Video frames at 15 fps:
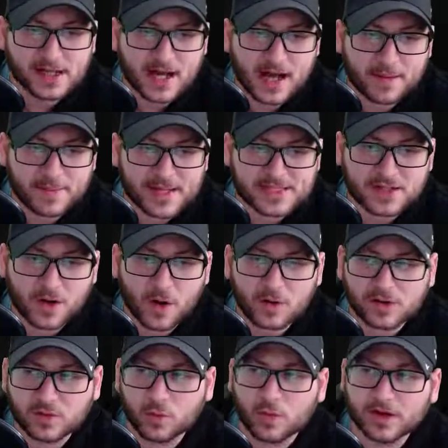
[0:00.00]
It's an
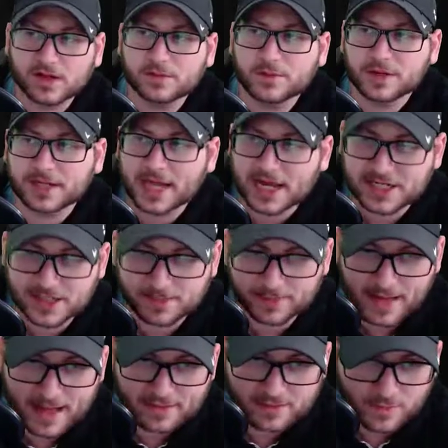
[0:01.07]
all-in-one communication
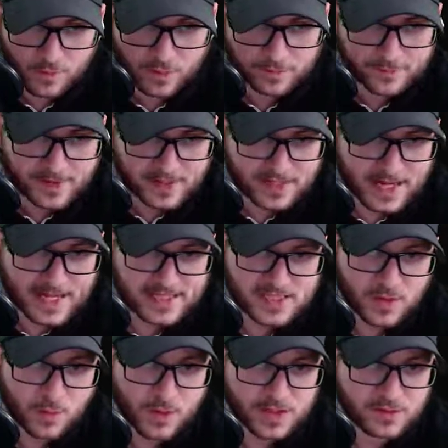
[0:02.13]
platform. And so
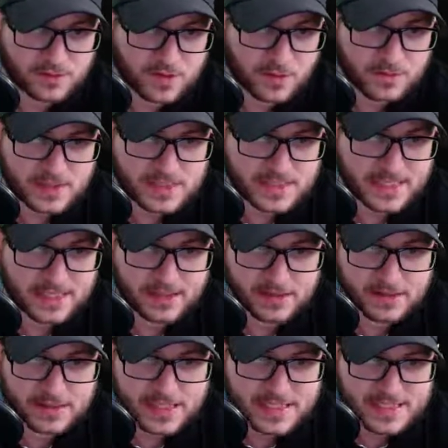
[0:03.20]
what you'll notice here
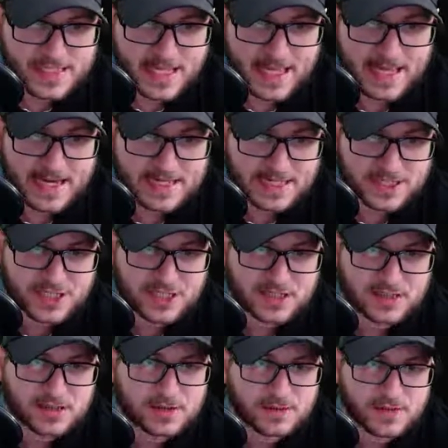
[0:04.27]
is that in addition
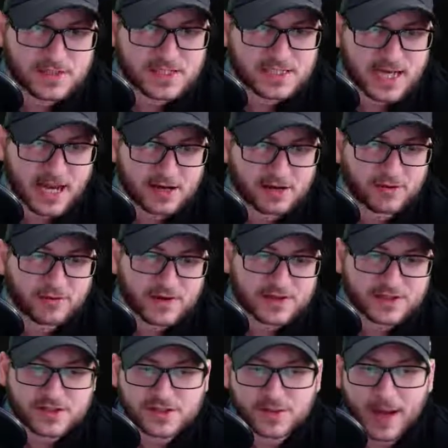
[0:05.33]
to the standard
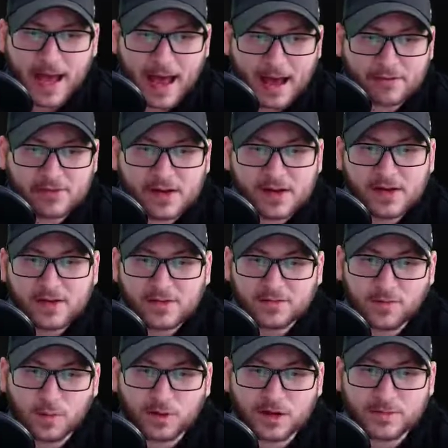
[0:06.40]
features you have
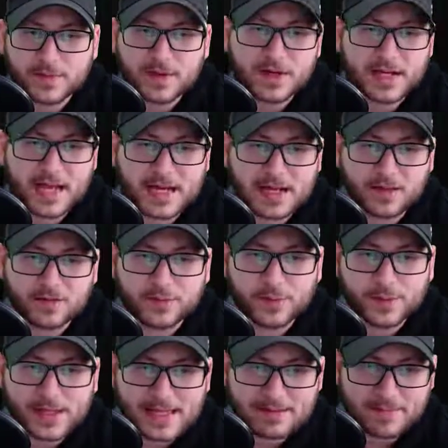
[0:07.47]
for communicating through
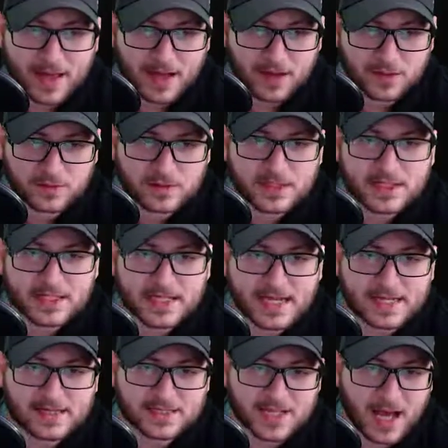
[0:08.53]
email, in
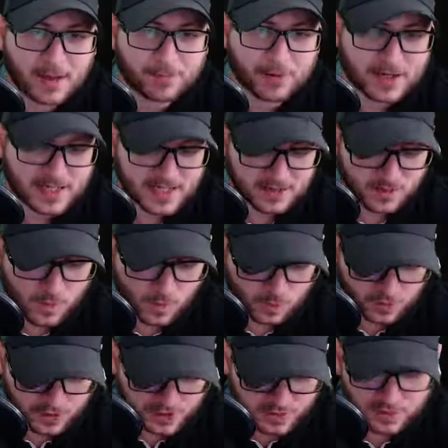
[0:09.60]
the top right-hand corner,
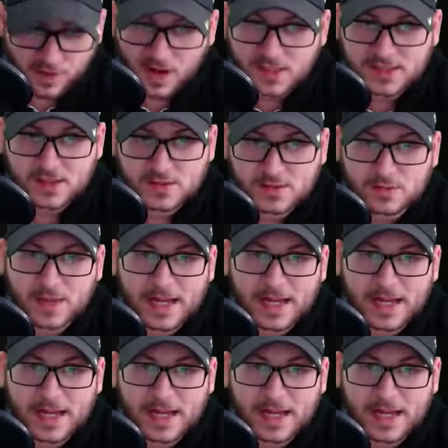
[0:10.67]
you can also do a